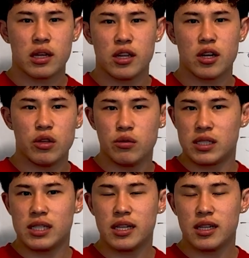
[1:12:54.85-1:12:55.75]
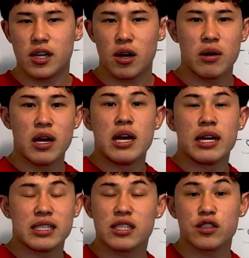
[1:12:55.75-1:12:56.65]
you see it,
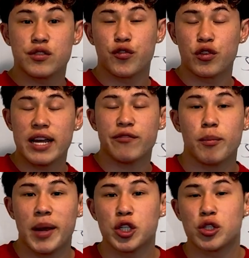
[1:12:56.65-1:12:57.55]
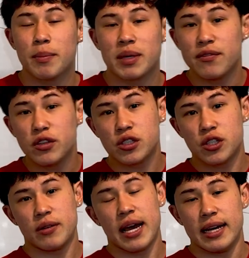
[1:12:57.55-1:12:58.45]
because this is free information I'm giving to
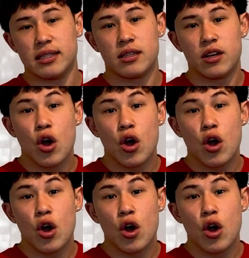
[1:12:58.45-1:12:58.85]
you guys